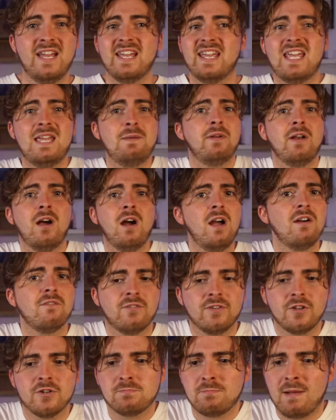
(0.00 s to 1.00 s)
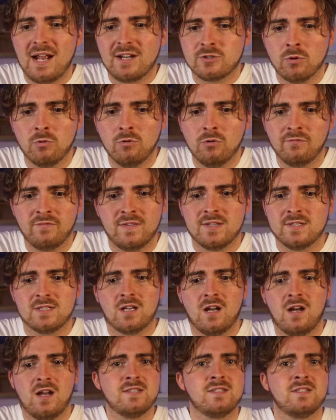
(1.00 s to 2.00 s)
keep an eye out for those pectoral fins,
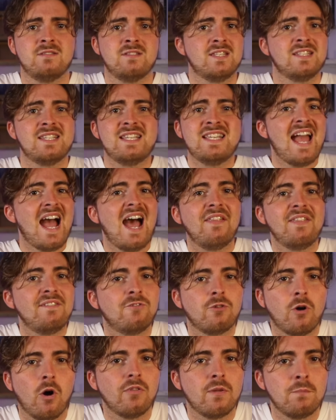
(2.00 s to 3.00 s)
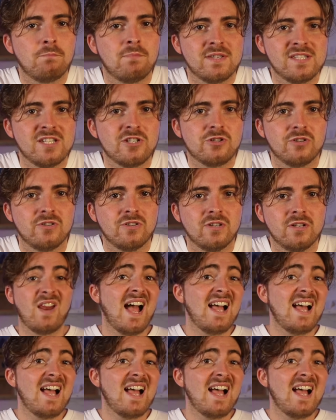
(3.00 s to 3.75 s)
guys, and see how they've got them positioned.